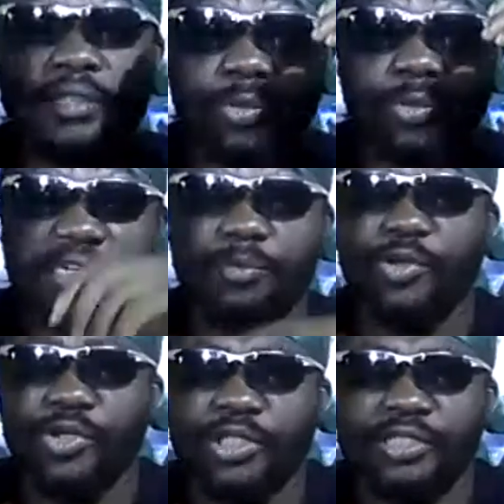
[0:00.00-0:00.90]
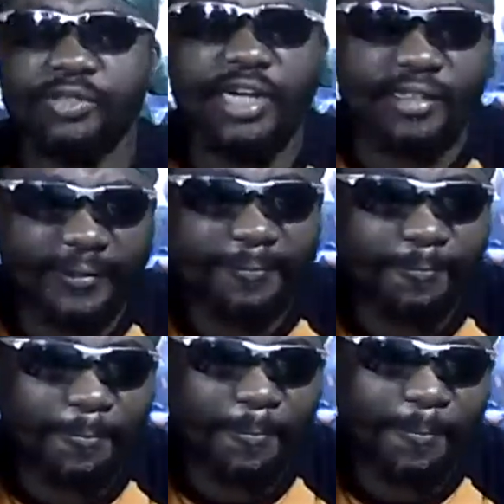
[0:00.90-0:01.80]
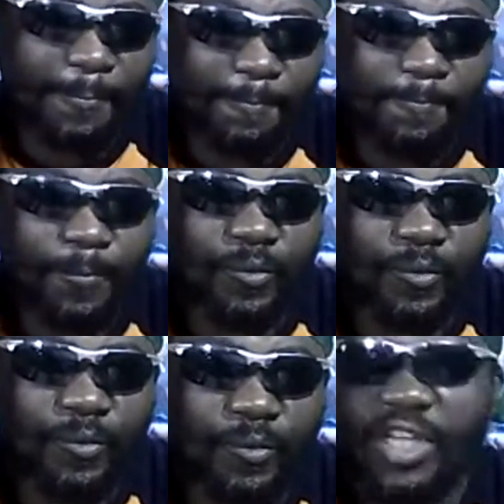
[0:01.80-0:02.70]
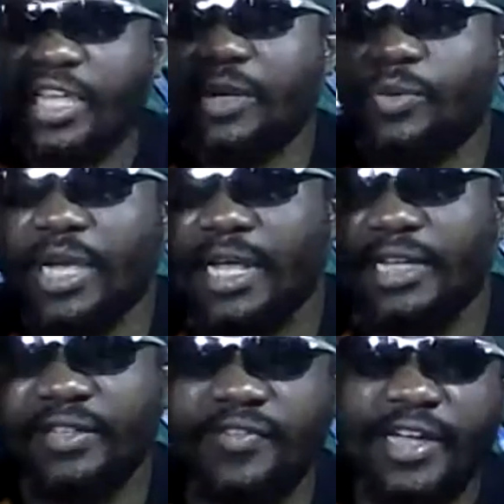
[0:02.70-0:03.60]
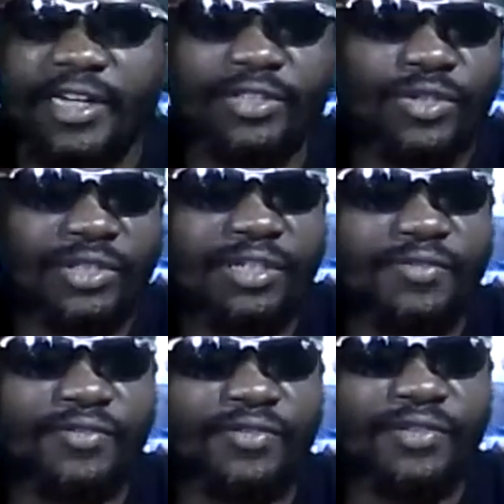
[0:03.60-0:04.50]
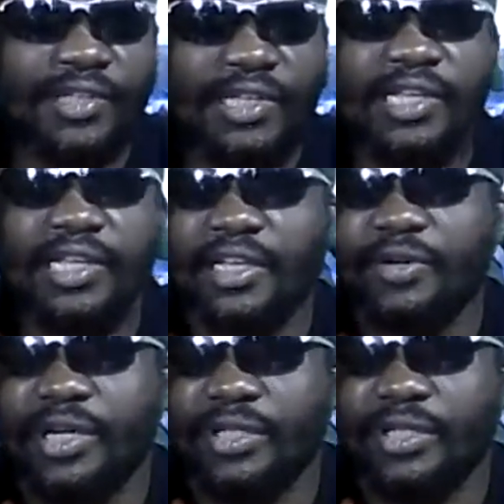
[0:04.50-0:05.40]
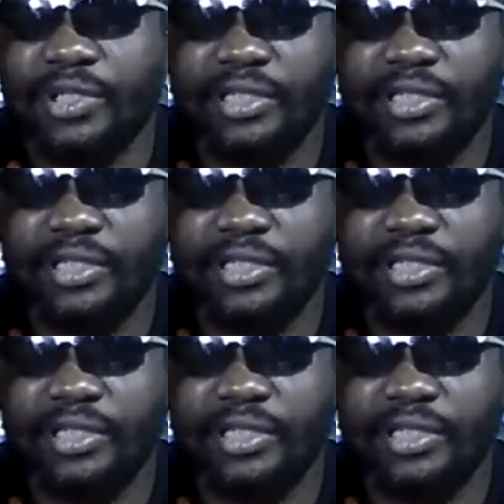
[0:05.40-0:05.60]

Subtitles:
be a priest, right? Can we identify the sons of Aaron today?